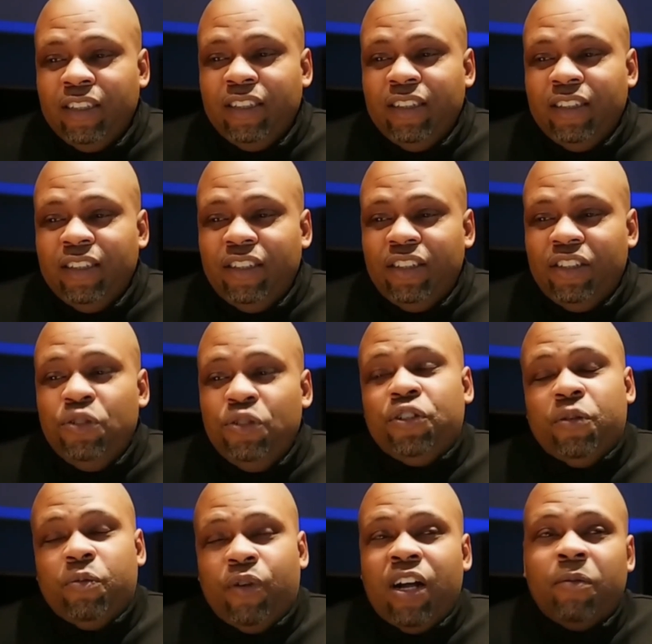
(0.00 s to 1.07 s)
you should
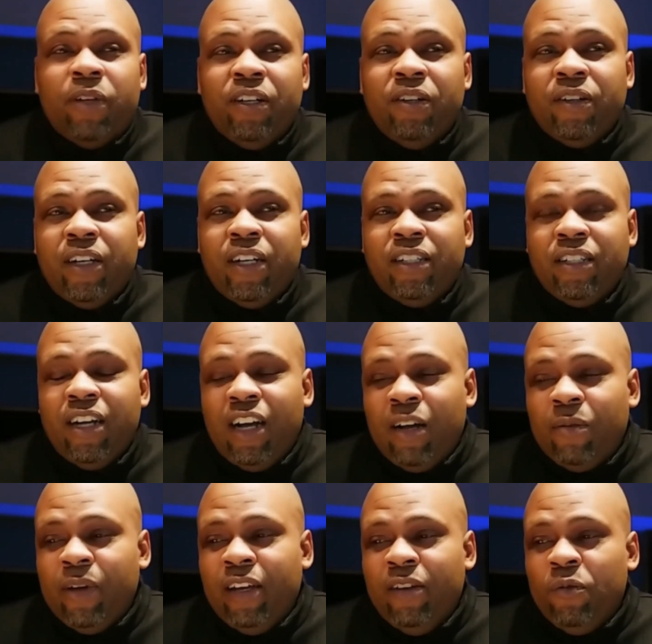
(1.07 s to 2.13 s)
probably go get a job.
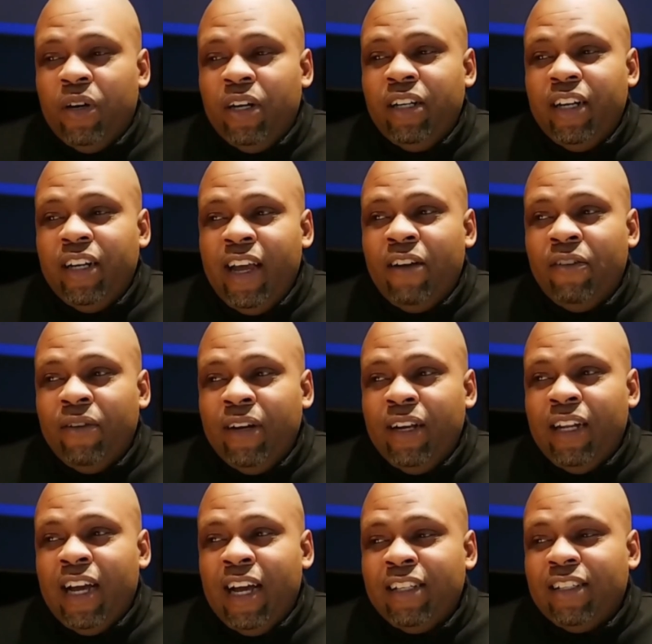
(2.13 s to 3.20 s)
And one day I
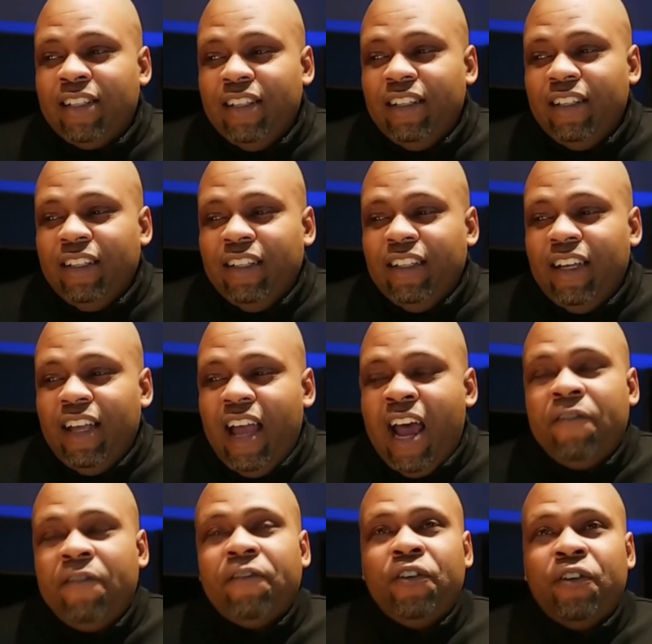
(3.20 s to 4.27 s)
realized,
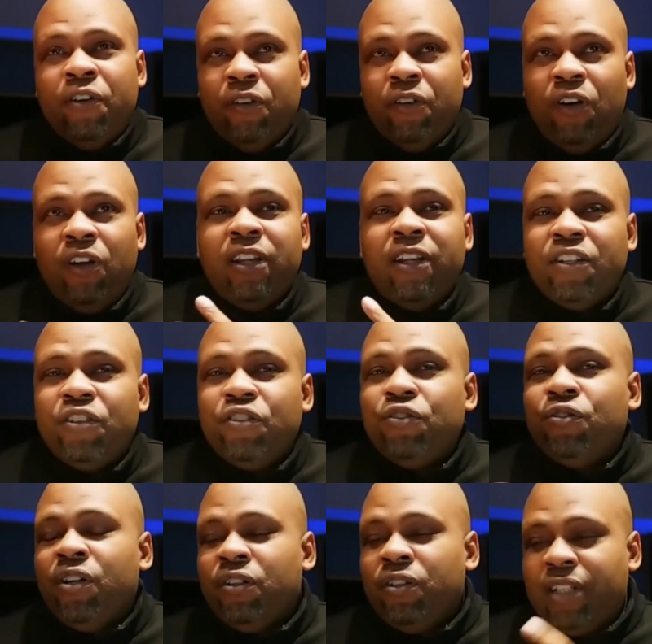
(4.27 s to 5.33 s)
after all of the
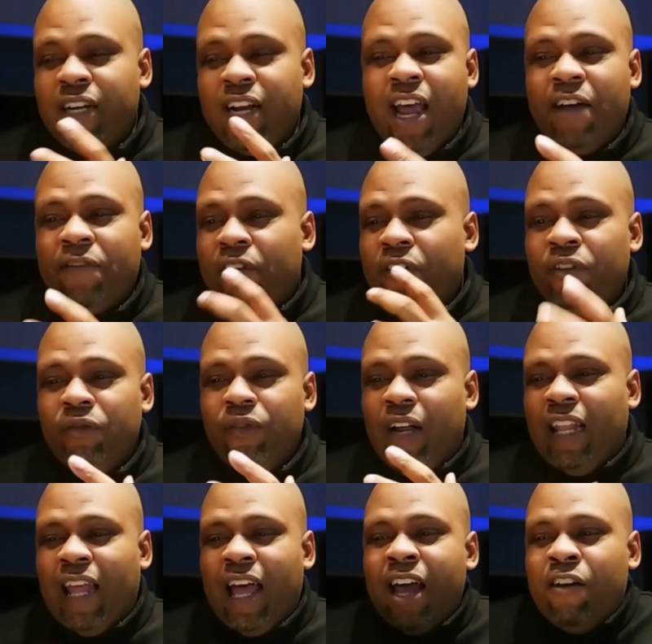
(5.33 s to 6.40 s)
struggles and after a
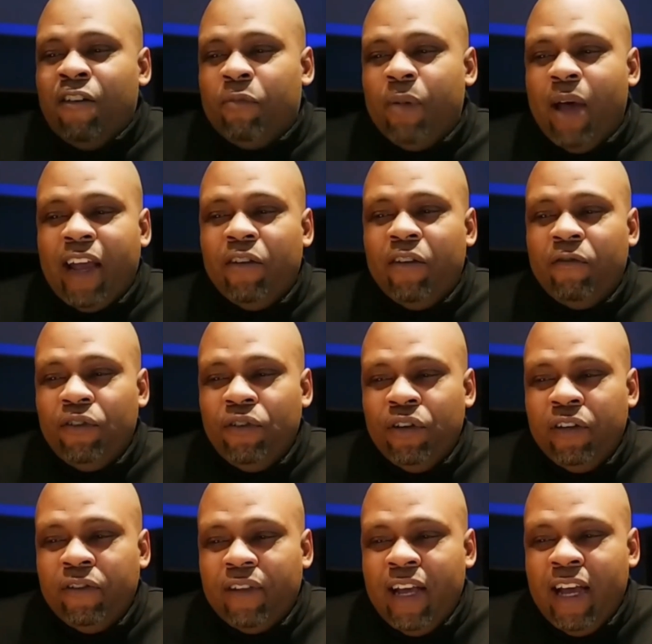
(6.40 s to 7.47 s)
lot of back and
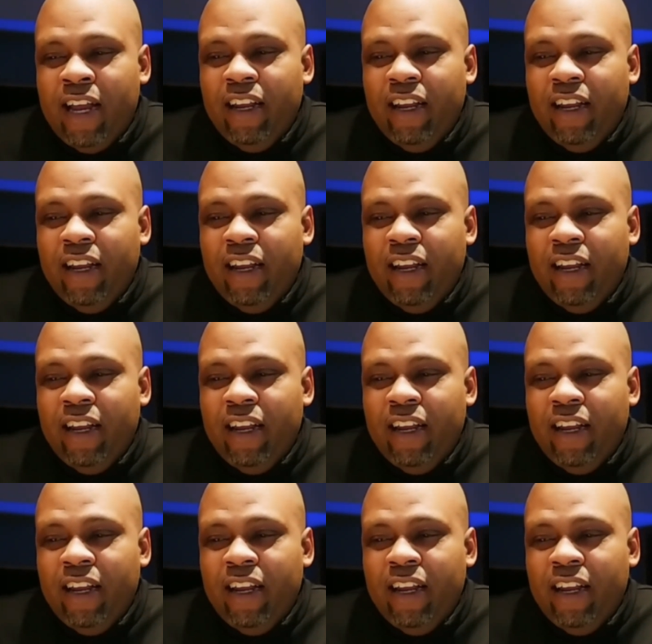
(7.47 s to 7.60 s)
forth, that